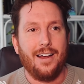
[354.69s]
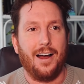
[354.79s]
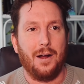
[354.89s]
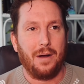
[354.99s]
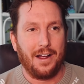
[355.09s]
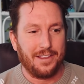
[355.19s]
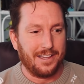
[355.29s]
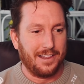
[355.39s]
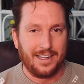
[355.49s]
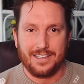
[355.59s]
I
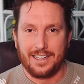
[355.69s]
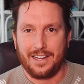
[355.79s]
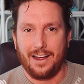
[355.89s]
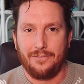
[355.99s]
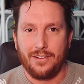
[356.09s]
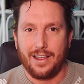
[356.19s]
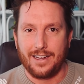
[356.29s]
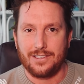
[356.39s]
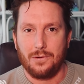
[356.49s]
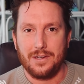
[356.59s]
think that that's like, I feel
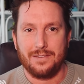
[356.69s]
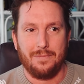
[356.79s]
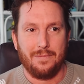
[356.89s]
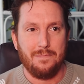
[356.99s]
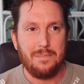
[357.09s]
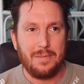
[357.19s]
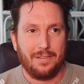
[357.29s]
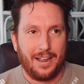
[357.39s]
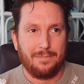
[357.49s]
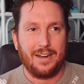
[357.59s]
like it's always
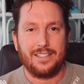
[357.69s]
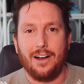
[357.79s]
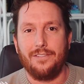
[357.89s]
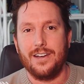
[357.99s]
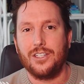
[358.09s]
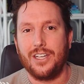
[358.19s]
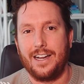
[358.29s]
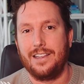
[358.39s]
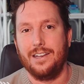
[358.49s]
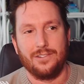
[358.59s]
like myself
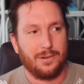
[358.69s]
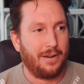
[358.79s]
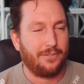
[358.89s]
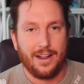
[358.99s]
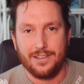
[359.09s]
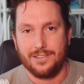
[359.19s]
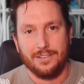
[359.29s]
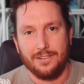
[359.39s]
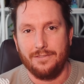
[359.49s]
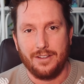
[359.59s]
initiating these, or my friends
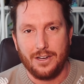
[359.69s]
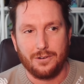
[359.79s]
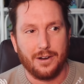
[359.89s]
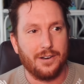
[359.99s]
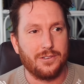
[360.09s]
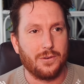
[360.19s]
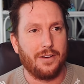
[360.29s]
or video creators